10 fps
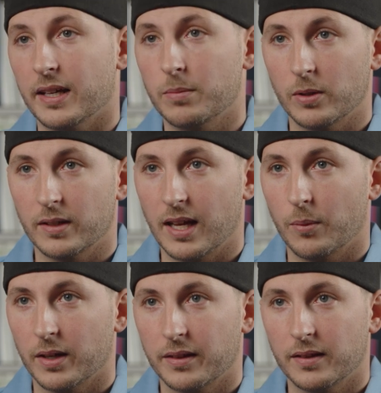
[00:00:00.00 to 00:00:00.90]
communicate
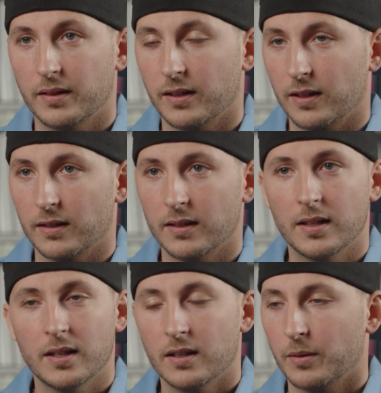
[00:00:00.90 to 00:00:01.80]
with. They're
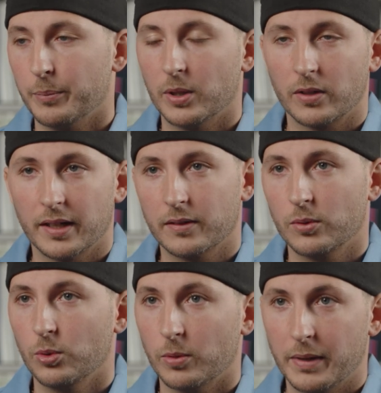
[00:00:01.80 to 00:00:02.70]
millwrights,
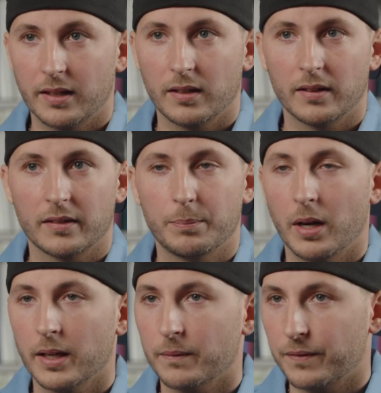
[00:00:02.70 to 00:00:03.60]
tool makers,
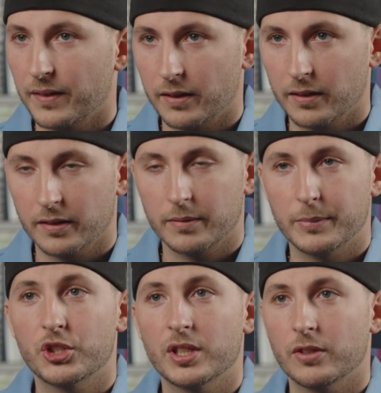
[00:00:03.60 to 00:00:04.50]
pipe fitters,
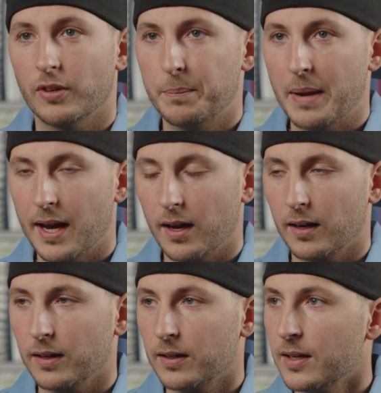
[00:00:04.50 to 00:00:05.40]
machine
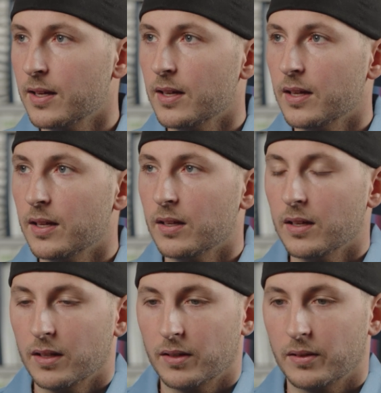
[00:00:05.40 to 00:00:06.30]
repair.
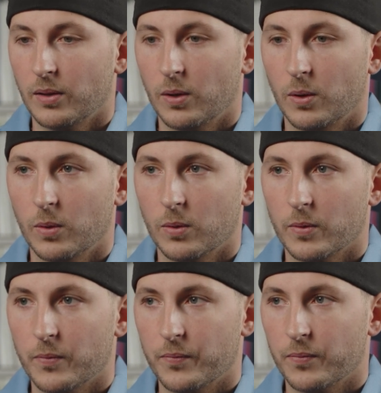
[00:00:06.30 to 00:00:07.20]
So
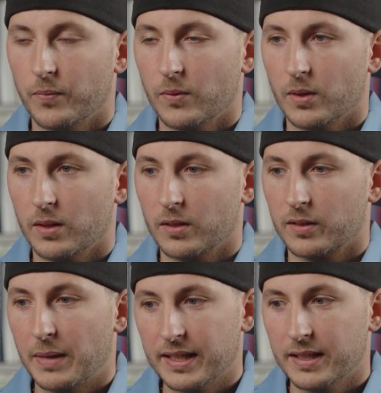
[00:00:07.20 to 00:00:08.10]
there's
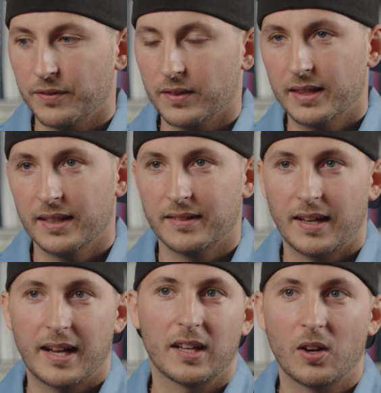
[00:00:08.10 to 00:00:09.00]
many different things that
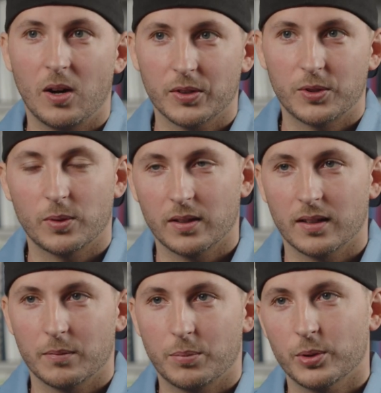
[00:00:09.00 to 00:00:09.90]
I get called to and,
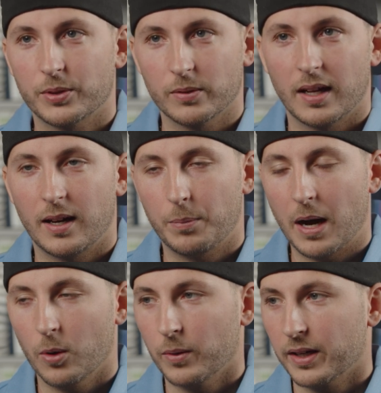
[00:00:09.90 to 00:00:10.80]
and pulled to to help
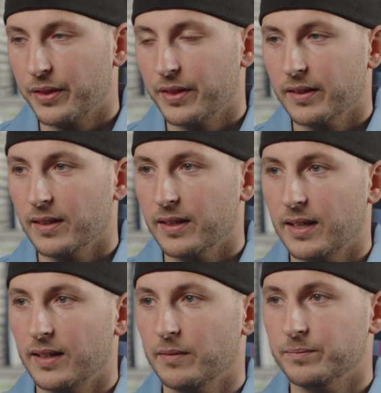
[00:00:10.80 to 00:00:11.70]
out with.
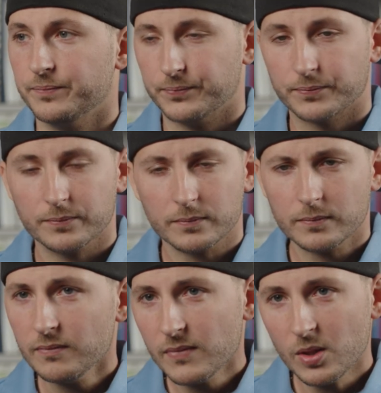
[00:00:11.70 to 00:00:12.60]
And
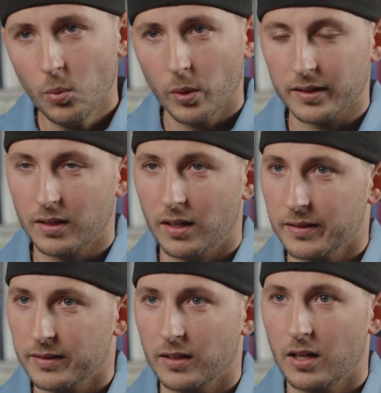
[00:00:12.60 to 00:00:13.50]
once the calls
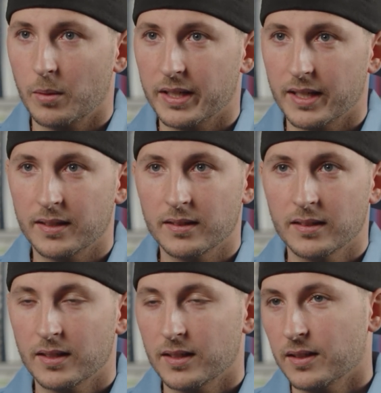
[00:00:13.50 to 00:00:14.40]
start coming in,
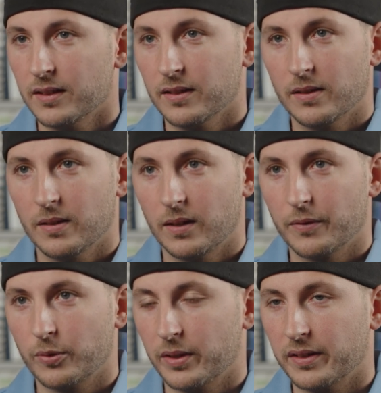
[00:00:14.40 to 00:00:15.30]
you know,
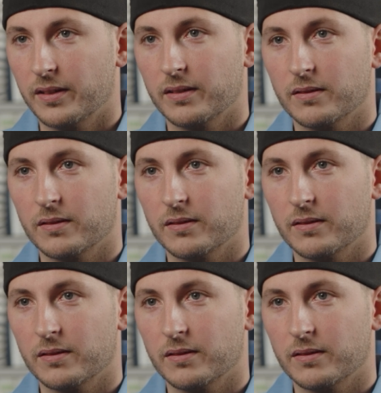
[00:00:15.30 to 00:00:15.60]
everyone's